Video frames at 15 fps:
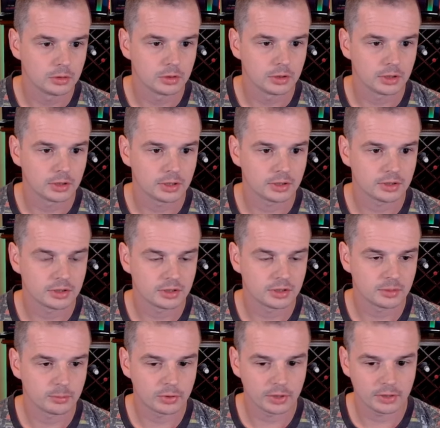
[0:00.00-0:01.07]
That's
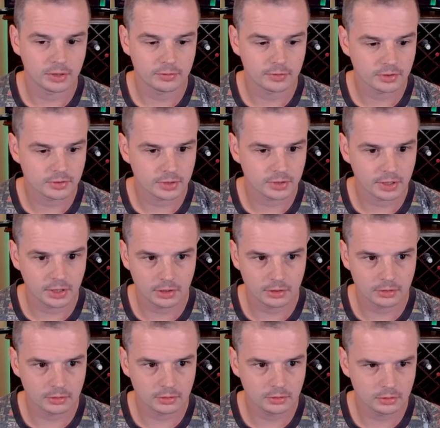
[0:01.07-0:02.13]
pretty
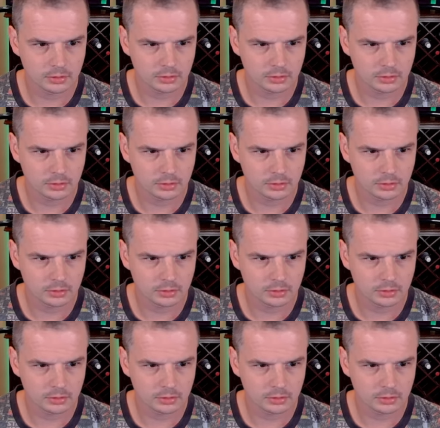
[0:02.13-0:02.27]
frustrating.